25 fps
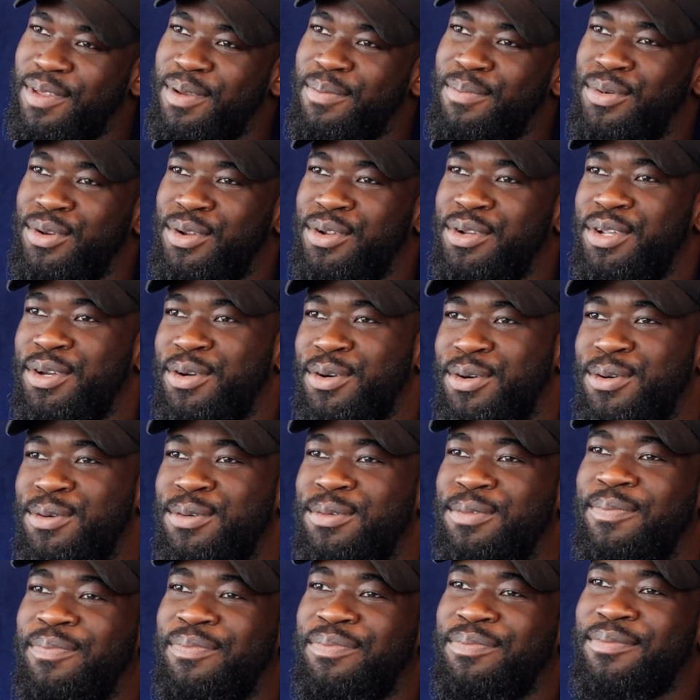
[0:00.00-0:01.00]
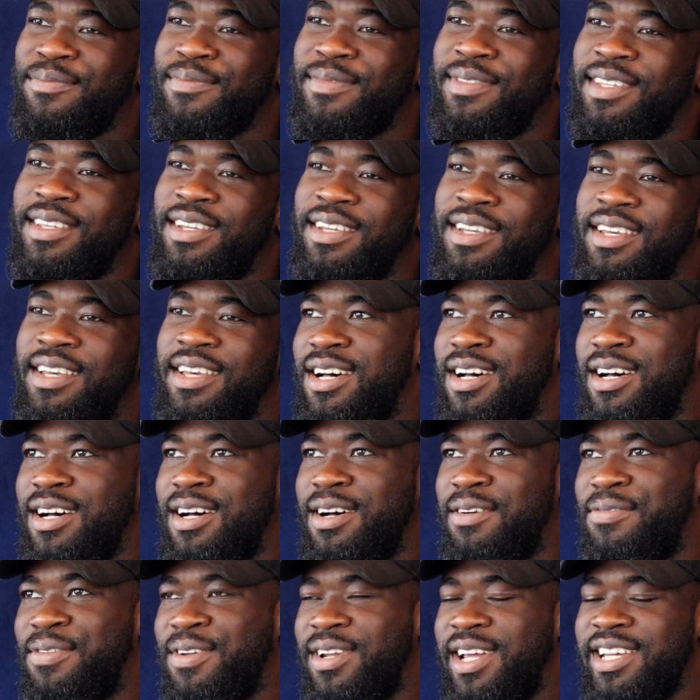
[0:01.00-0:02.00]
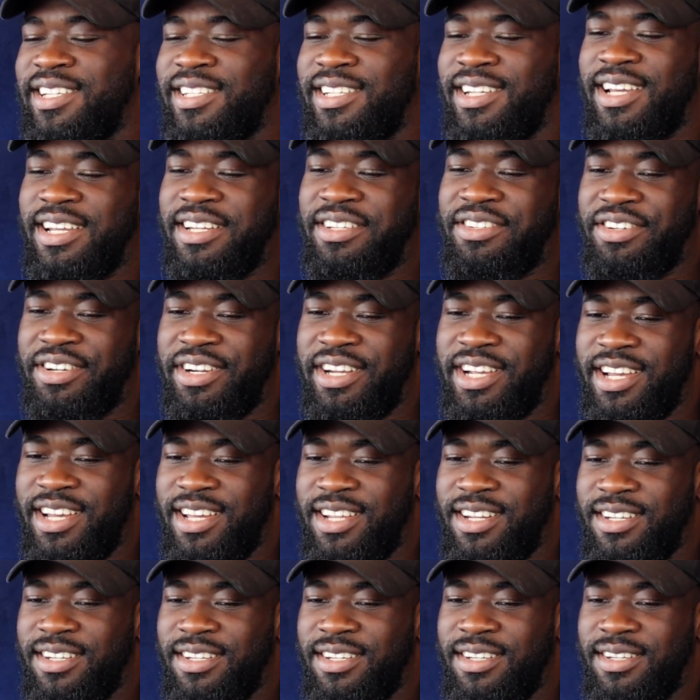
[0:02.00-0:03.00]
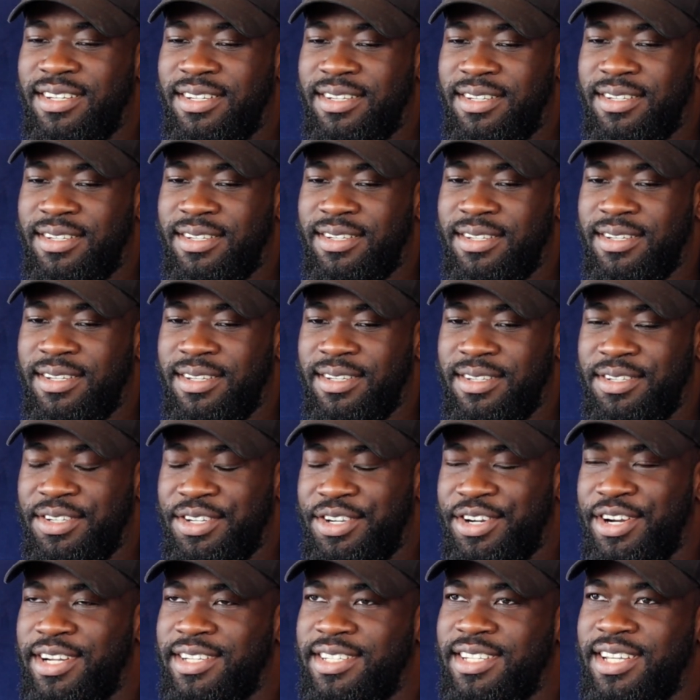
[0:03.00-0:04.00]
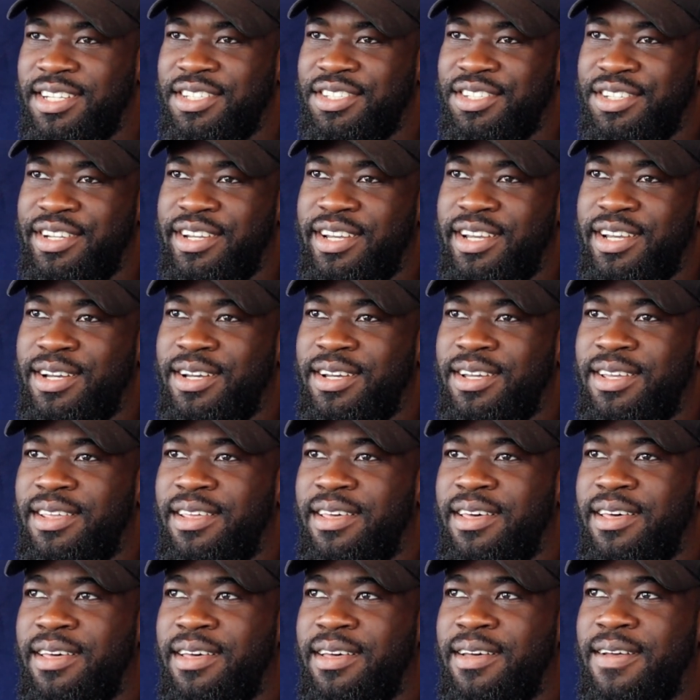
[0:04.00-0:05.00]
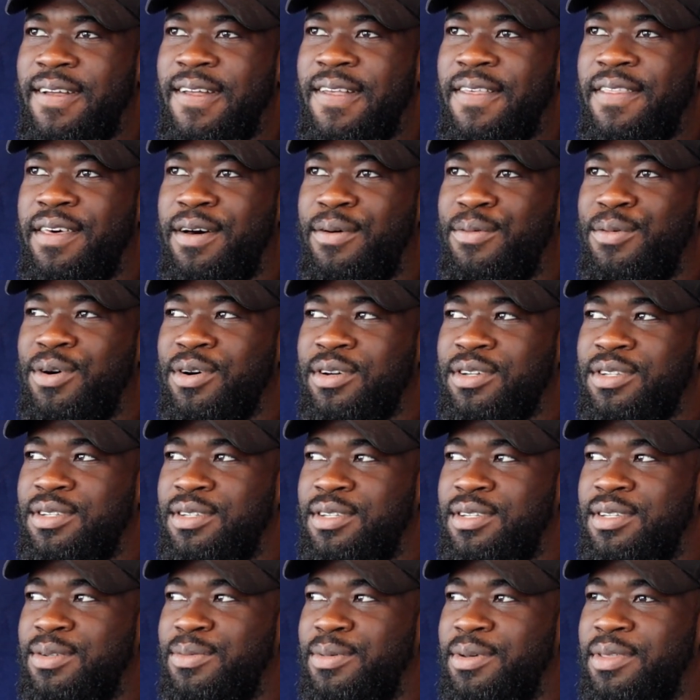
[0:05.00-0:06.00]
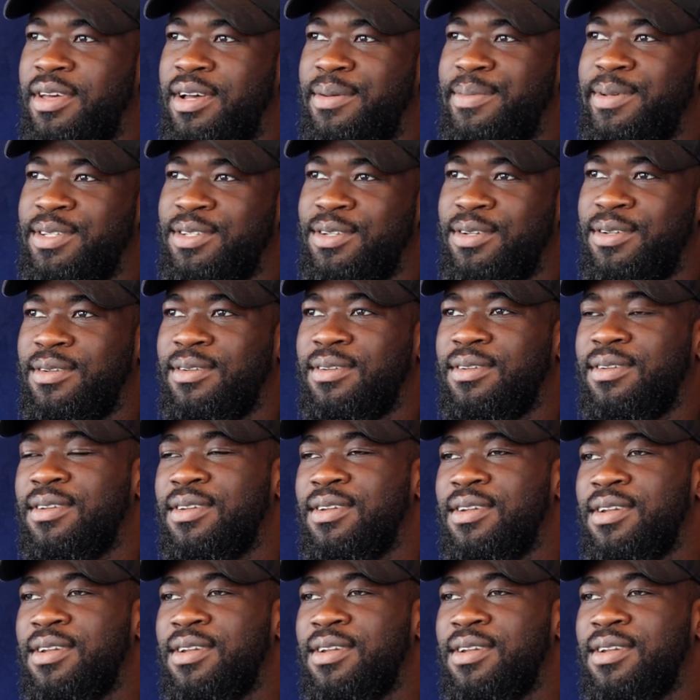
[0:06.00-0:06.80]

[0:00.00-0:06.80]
Fola. Uh, Fola is a Nigerian security engineer that works with Amazon